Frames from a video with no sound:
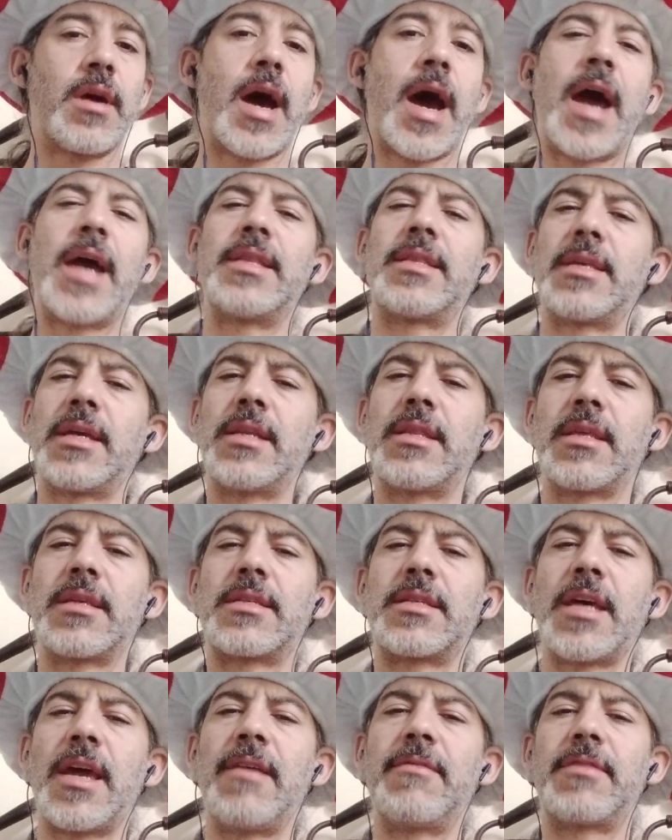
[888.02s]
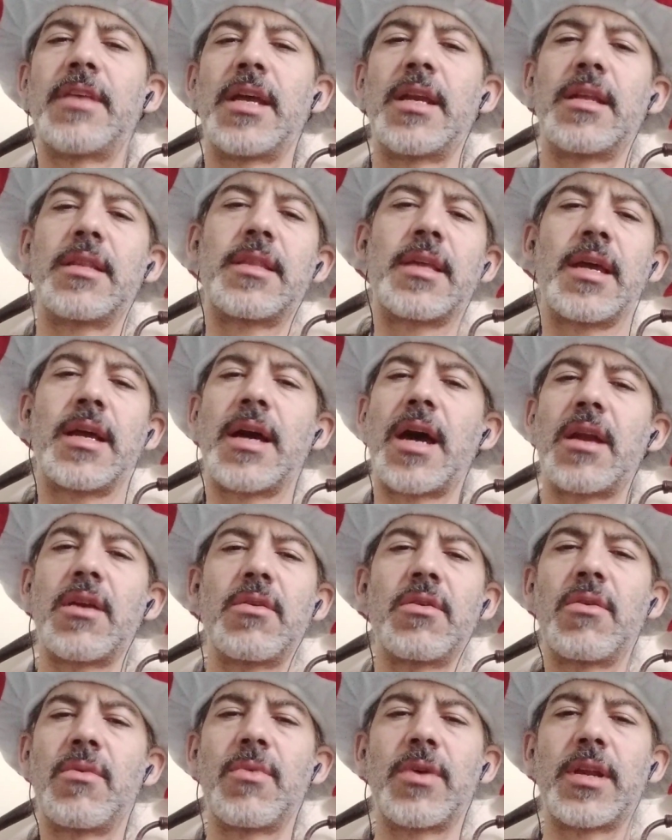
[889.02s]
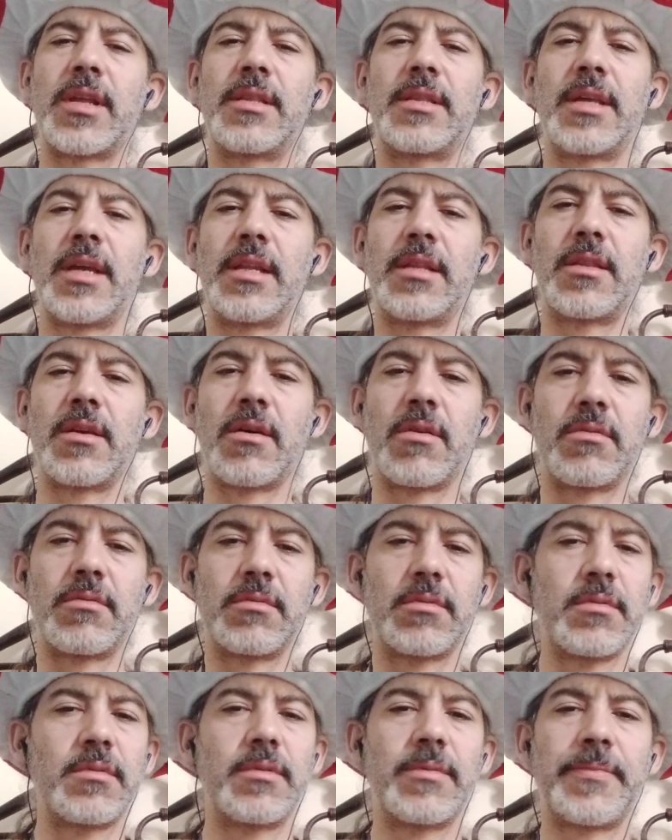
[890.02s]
I did the save data thing. I don't know what it did, though.